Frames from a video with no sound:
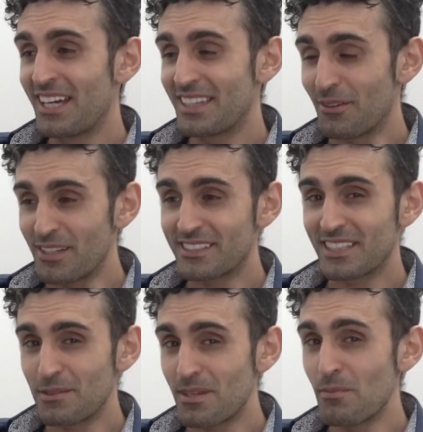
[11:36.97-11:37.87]
There is
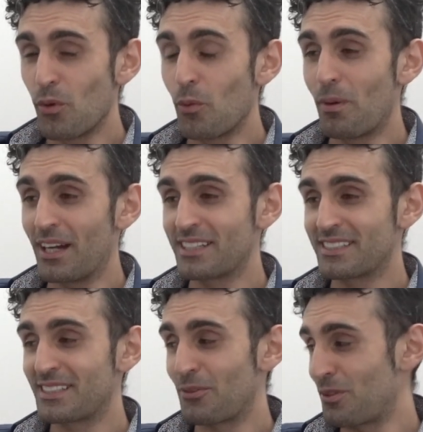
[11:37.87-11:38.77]
going to be more
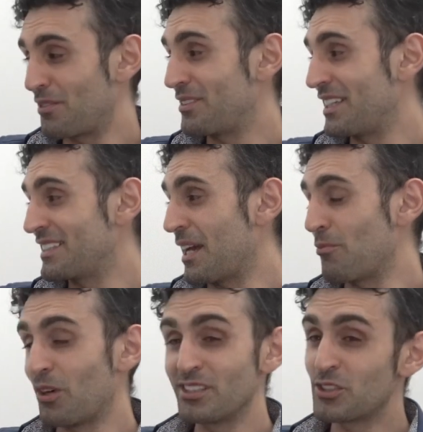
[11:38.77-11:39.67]
bugs with these M
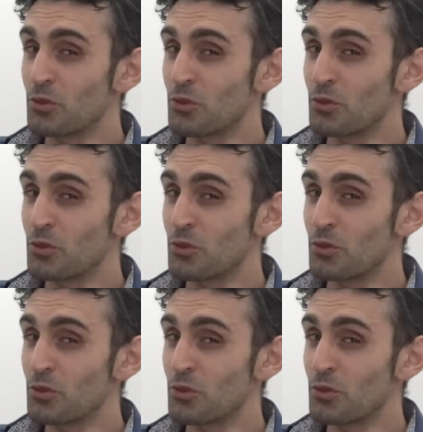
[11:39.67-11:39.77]
ones.